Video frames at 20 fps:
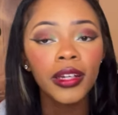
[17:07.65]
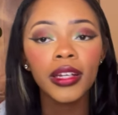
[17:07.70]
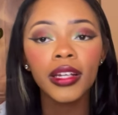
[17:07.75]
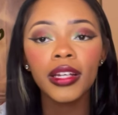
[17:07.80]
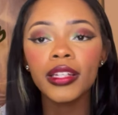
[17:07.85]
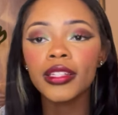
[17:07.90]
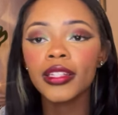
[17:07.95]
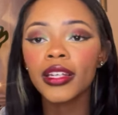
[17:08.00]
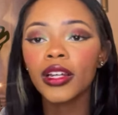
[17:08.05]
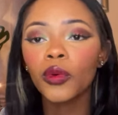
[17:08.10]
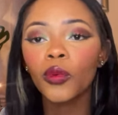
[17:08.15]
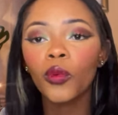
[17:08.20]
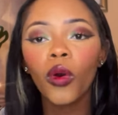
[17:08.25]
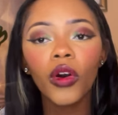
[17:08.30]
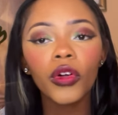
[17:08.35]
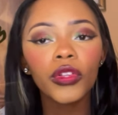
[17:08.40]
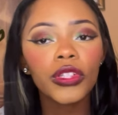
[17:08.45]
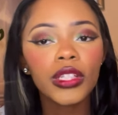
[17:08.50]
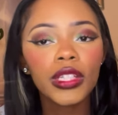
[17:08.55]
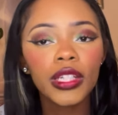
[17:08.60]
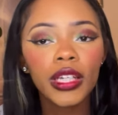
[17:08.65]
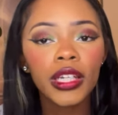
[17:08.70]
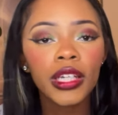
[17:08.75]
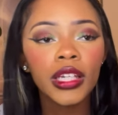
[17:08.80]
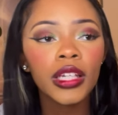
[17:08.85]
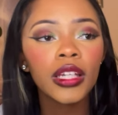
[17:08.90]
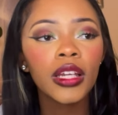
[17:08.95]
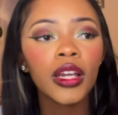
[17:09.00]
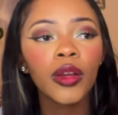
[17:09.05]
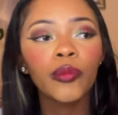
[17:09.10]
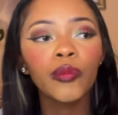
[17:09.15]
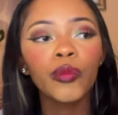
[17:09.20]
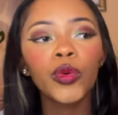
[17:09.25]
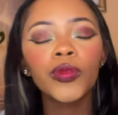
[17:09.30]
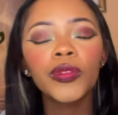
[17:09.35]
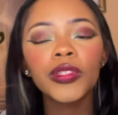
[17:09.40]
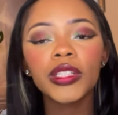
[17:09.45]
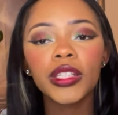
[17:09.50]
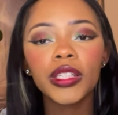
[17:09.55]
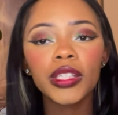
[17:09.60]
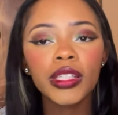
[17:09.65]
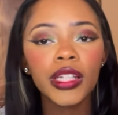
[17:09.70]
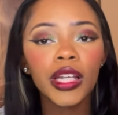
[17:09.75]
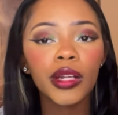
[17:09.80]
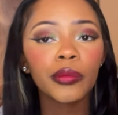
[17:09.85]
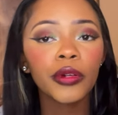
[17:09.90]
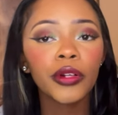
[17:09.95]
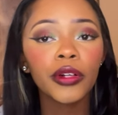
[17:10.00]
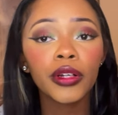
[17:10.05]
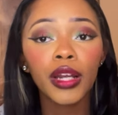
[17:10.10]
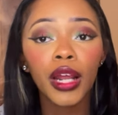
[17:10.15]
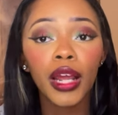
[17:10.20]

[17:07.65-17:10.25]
is gonna waltz in, move into this neighborhood,